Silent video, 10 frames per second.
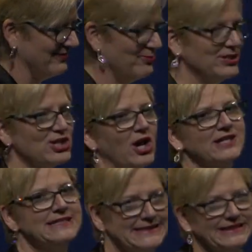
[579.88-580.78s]
We talked
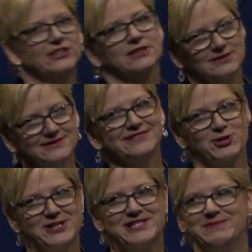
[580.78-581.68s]
at dinner,
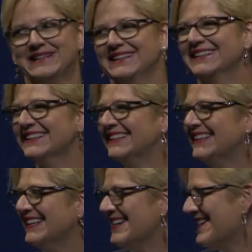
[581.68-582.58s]
trust me.
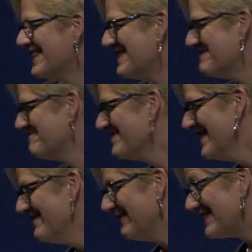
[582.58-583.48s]

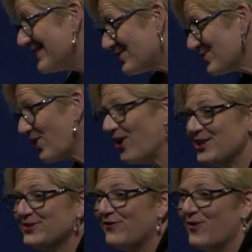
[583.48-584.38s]
My sisters
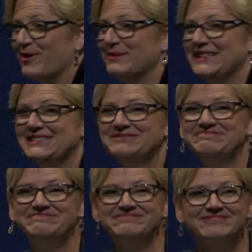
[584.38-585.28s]
argued for me.
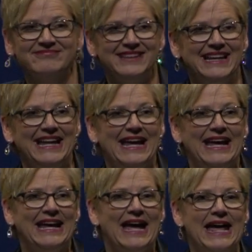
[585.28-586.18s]

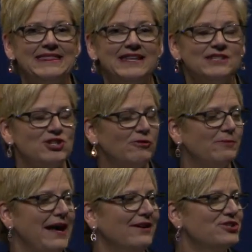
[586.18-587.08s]
And then the general
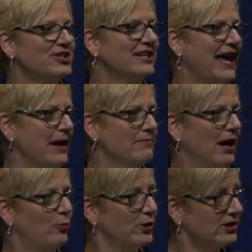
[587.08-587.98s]
manager came
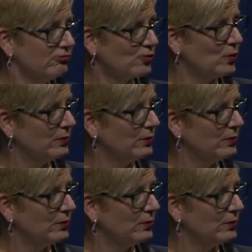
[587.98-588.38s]
up with the rule